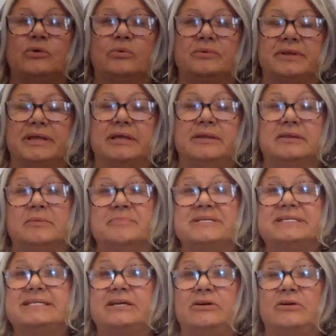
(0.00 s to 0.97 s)
the
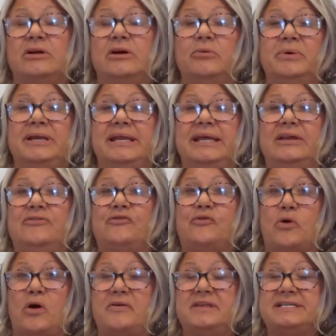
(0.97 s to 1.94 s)
material we need
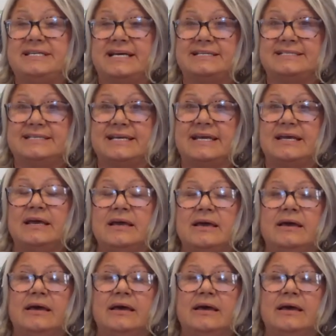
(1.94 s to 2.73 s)
for the testing